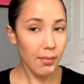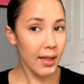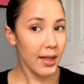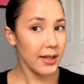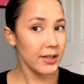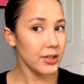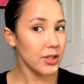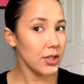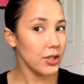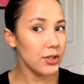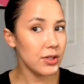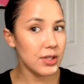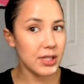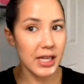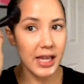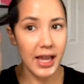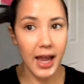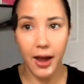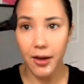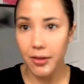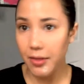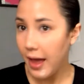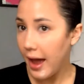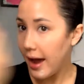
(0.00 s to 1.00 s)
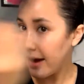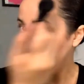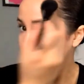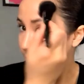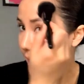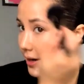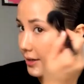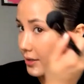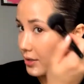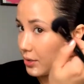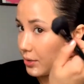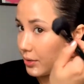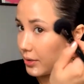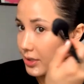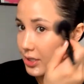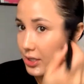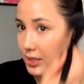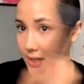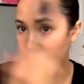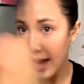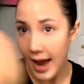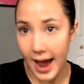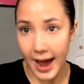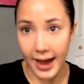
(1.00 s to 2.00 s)
so you see how that contour
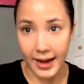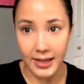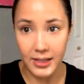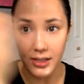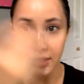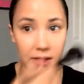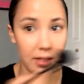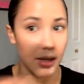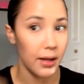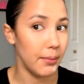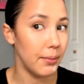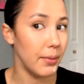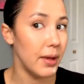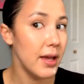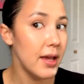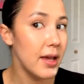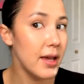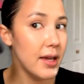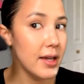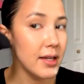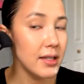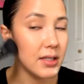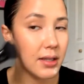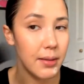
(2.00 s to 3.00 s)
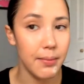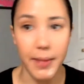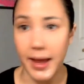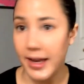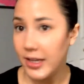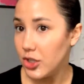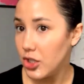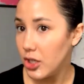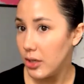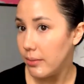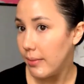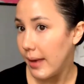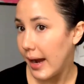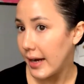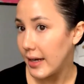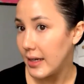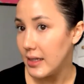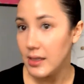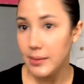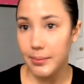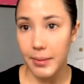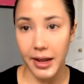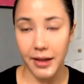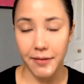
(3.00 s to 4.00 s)
just added some dimension back
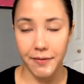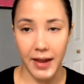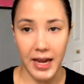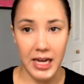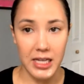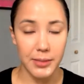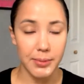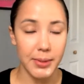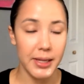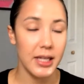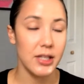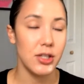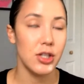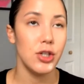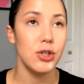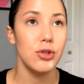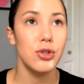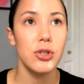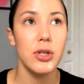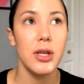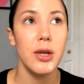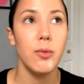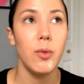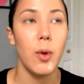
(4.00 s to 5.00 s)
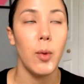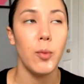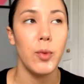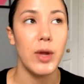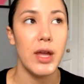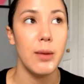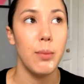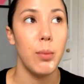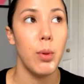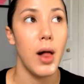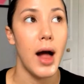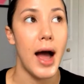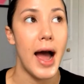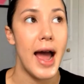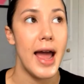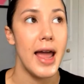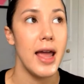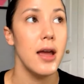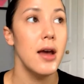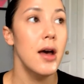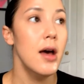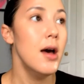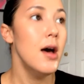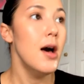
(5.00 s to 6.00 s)
into my face? Because usually when we
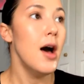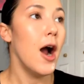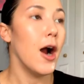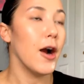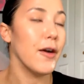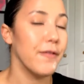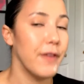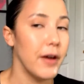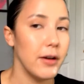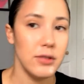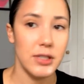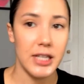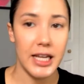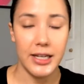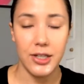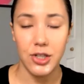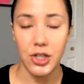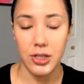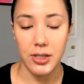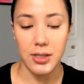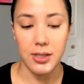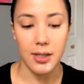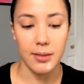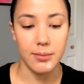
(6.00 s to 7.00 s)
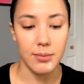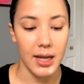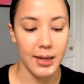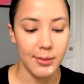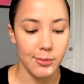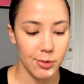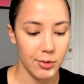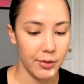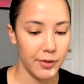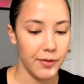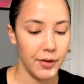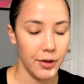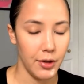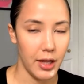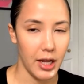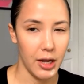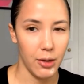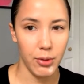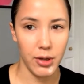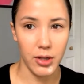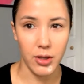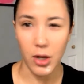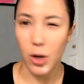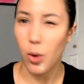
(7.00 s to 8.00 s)
apply our foundation, sometimes we feel like
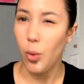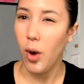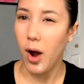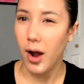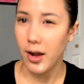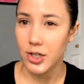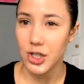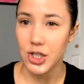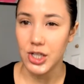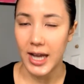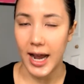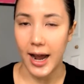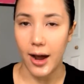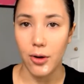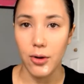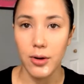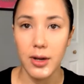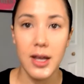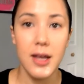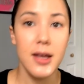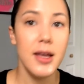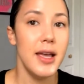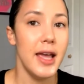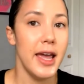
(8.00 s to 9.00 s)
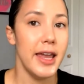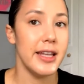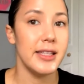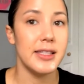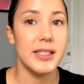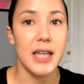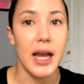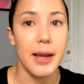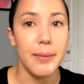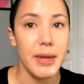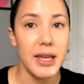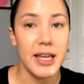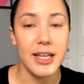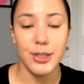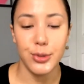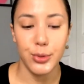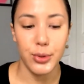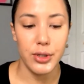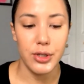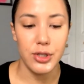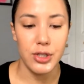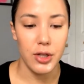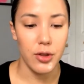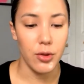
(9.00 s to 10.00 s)
we look washed out. And it's not because we're
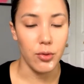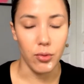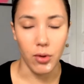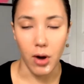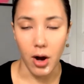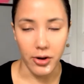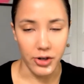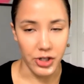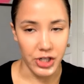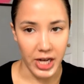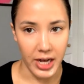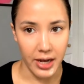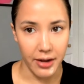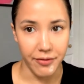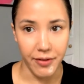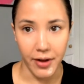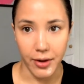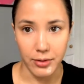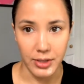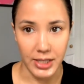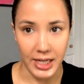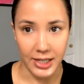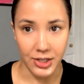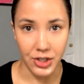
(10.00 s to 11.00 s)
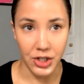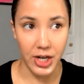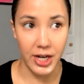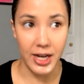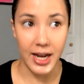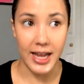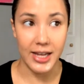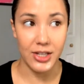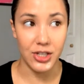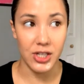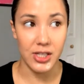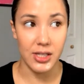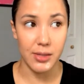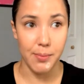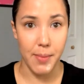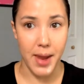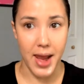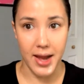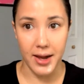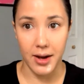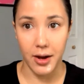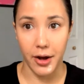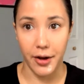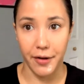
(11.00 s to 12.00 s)
using the wrong shade of foundation. It just
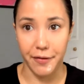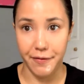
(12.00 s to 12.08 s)
made our